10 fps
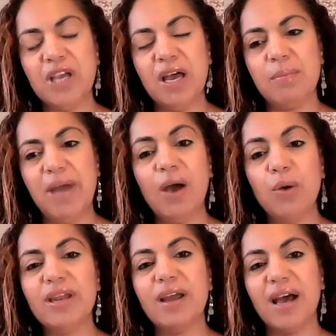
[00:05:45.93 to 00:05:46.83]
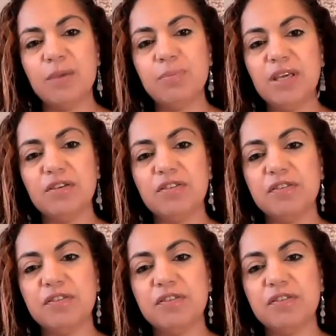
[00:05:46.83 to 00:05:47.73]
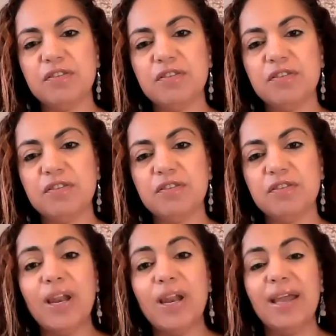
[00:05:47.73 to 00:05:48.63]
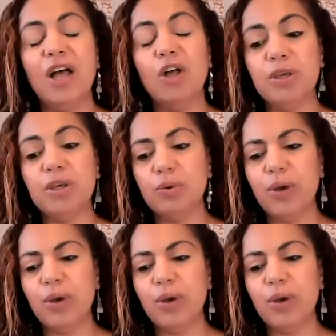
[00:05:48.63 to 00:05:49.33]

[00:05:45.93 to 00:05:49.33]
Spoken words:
how can I be here for you? And how can I help you?